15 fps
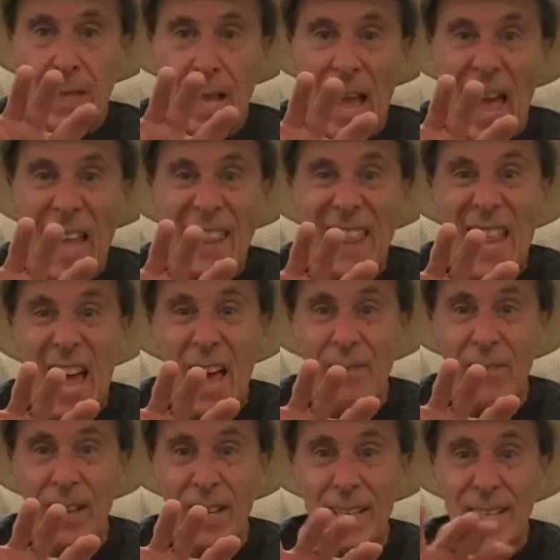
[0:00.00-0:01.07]

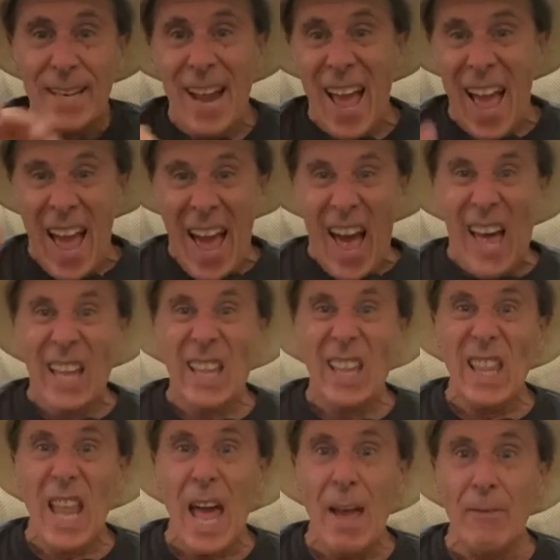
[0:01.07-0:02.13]
11!
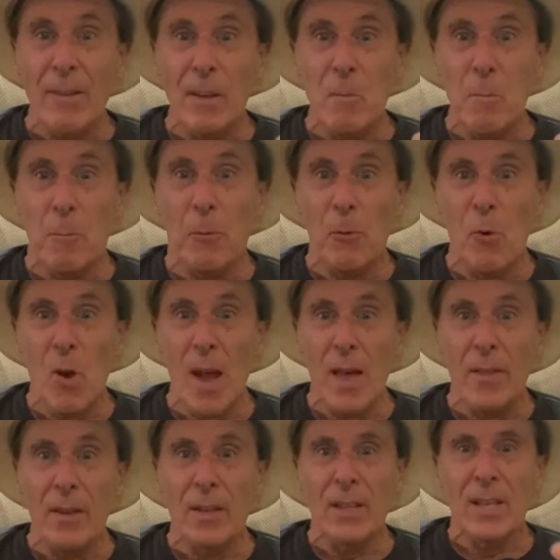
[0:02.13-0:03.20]
11
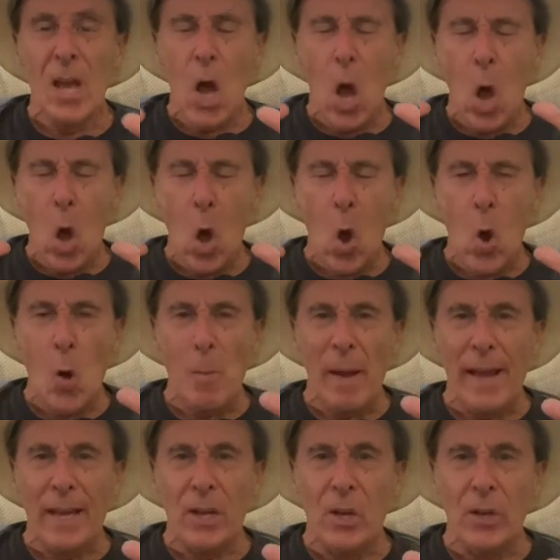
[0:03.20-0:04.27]
brothers! Oh
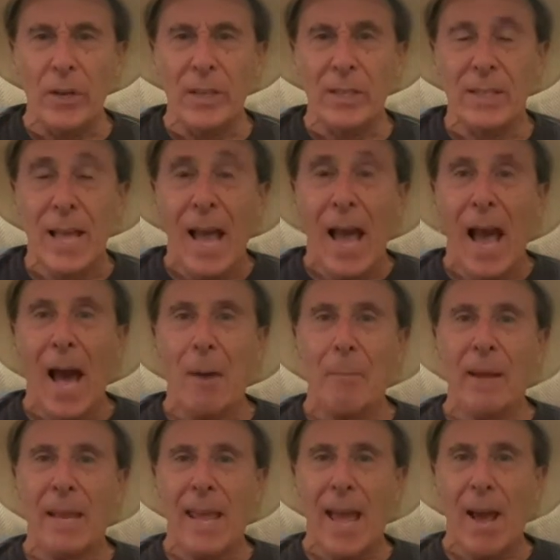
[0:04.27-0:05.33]
my goodness! How
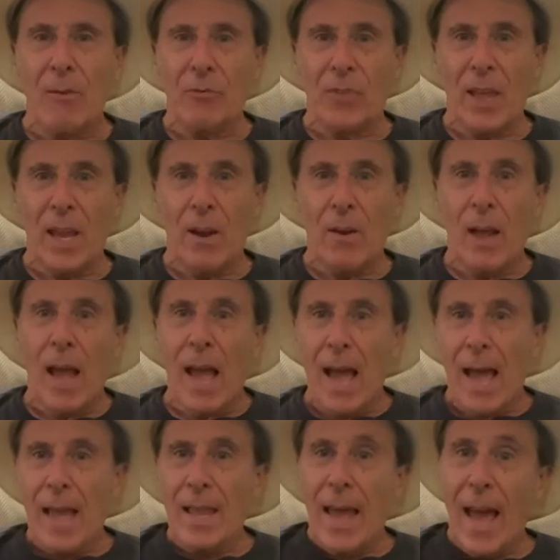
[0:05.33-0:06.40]
many out there
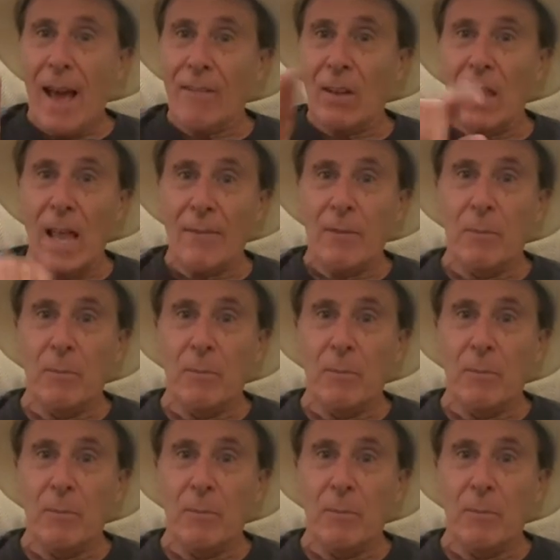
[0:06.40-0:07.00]
have 11